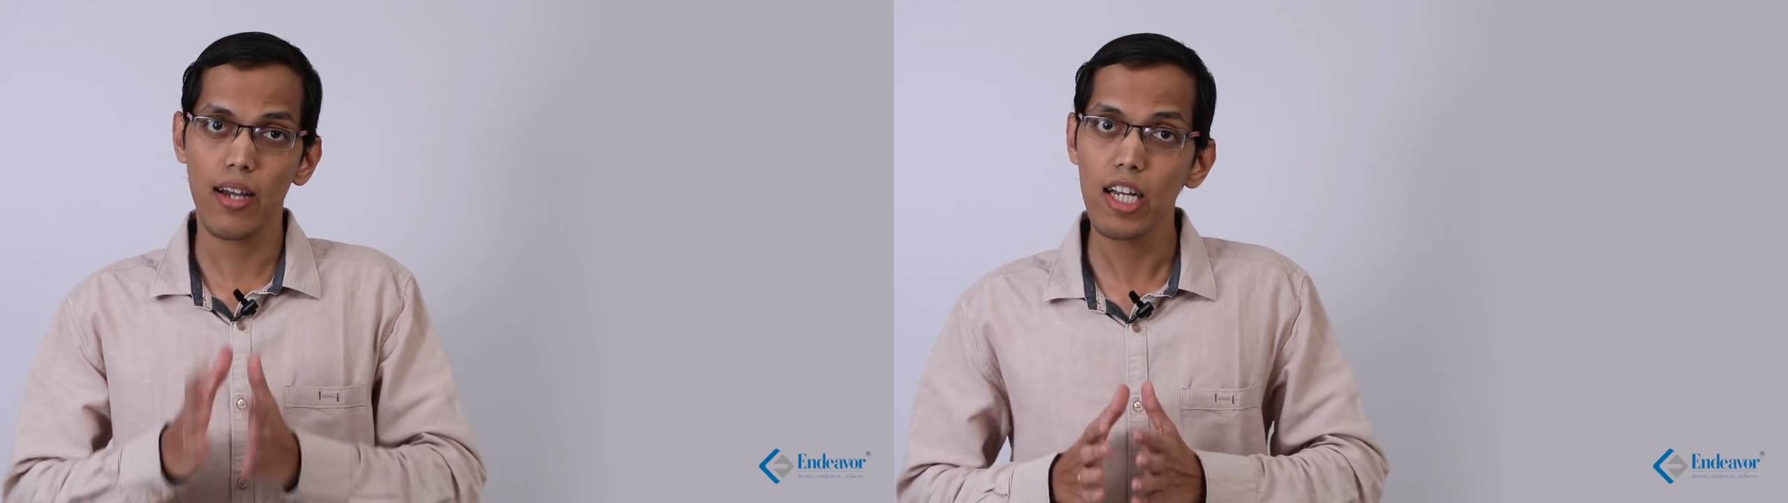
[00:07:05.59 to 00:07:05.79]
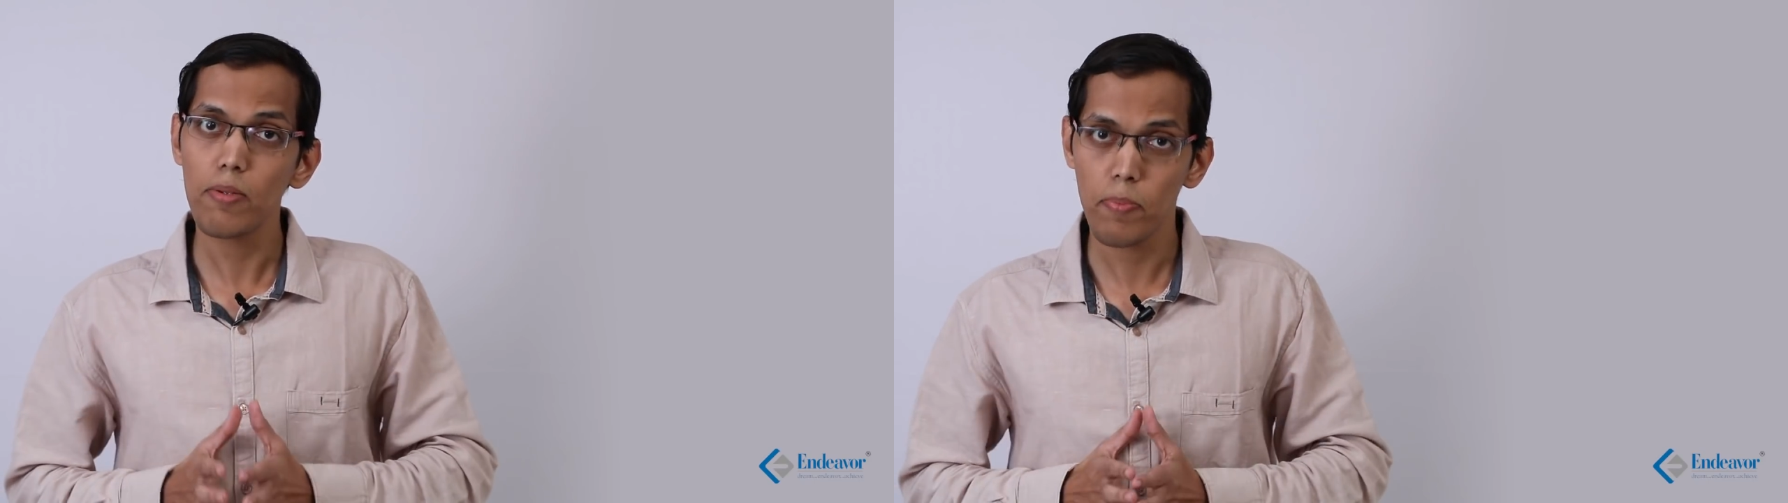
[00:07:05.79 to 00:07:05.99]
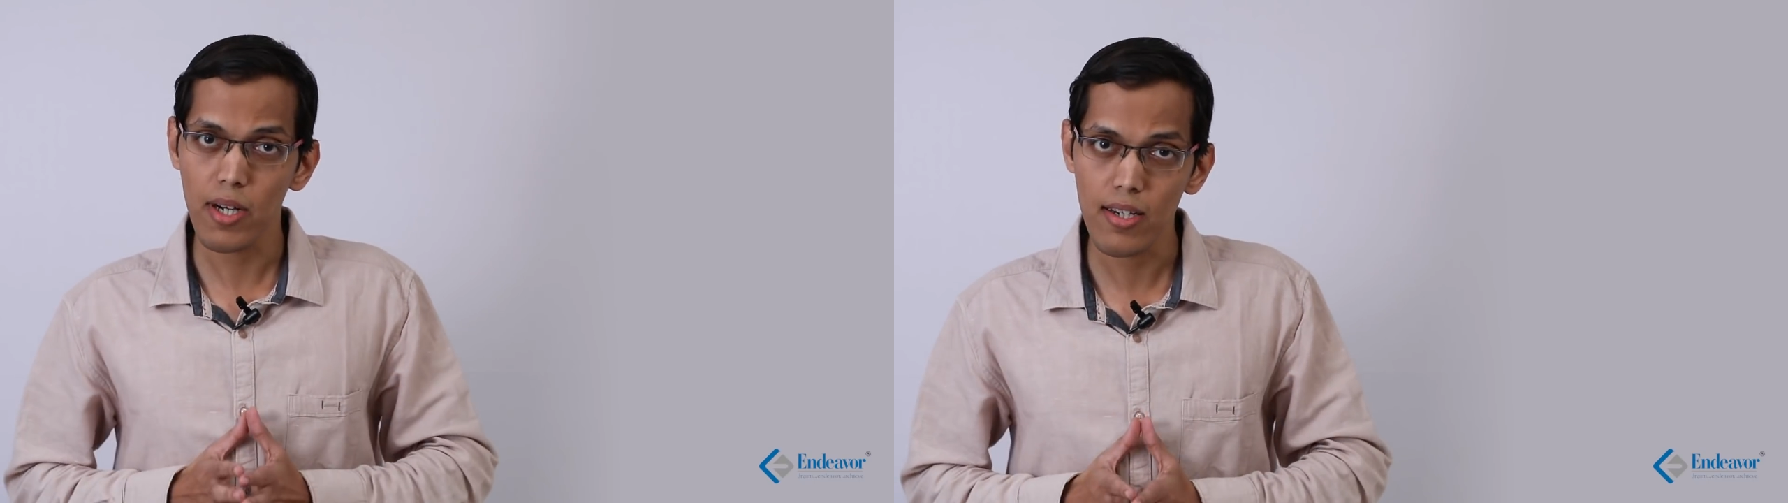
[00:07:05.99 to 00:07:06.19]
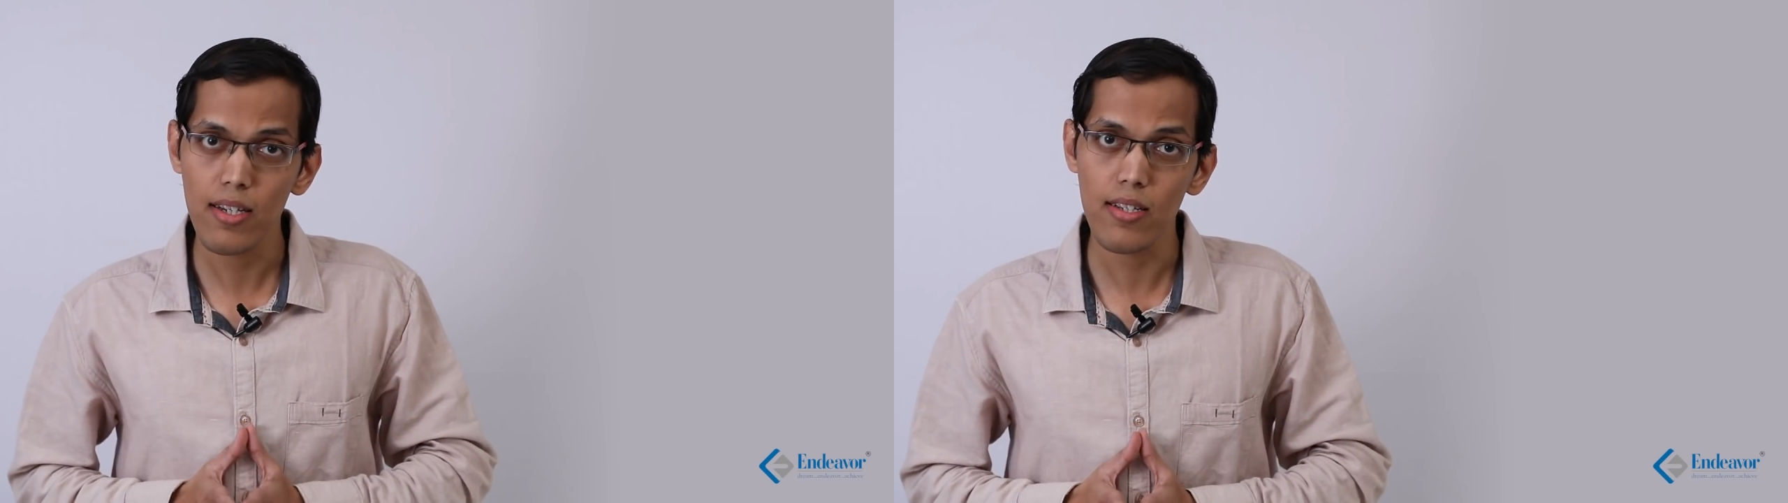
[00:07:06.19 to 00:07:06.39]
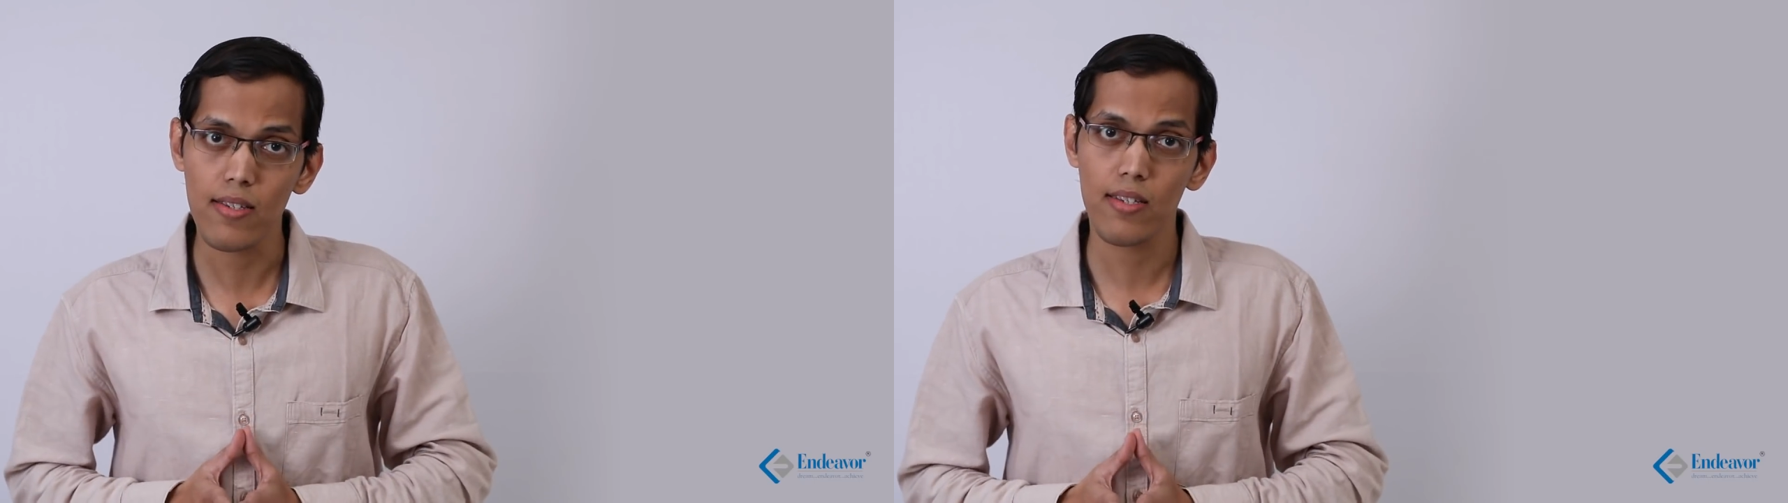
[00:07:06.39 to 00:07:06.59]
right
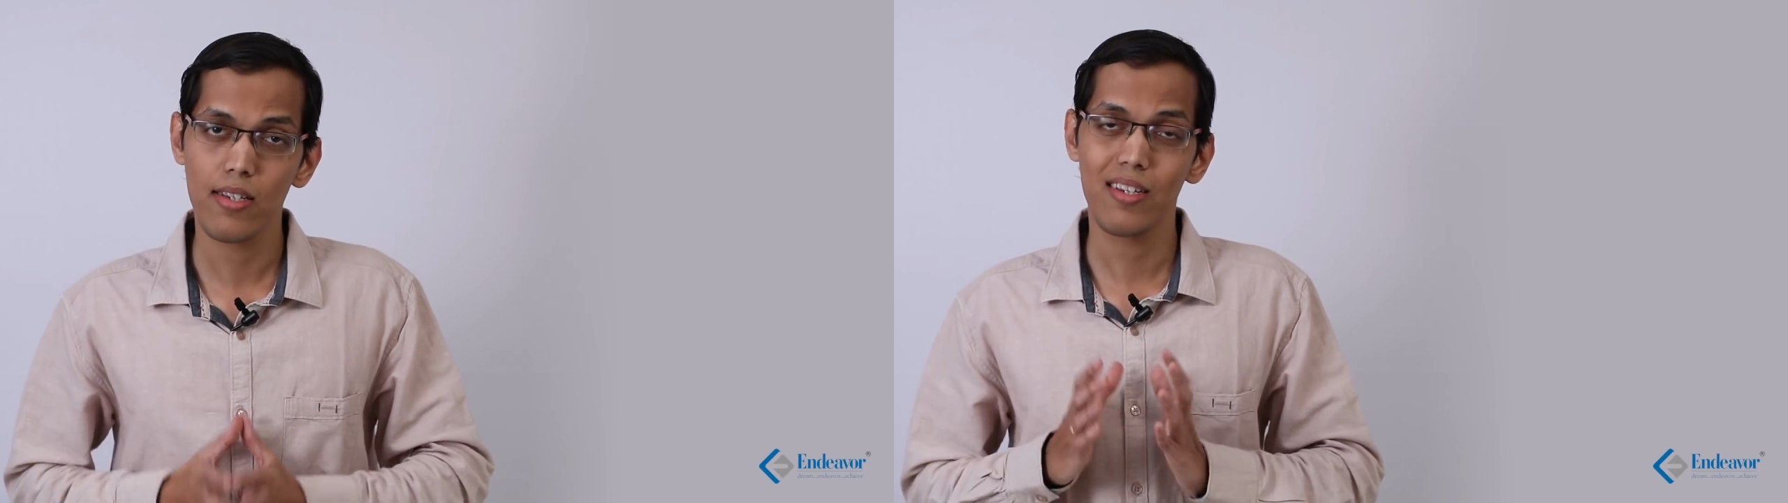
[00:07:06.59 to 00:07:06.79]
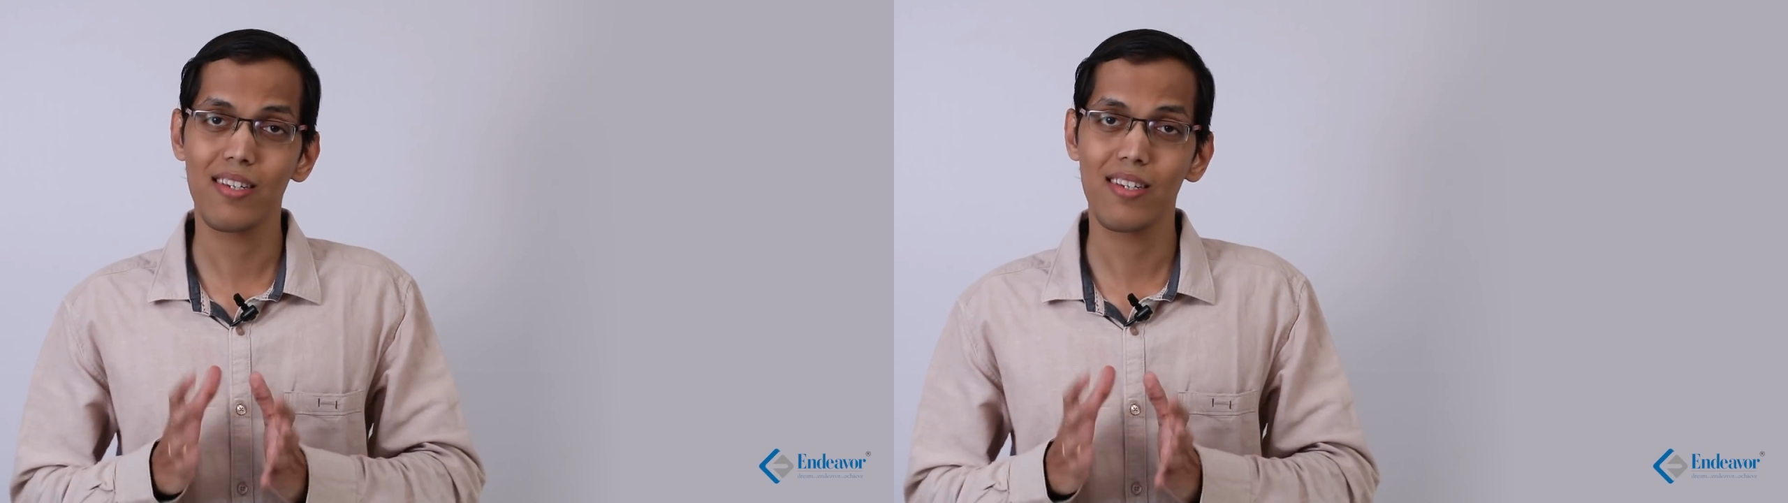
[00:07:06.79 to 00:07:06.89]
practice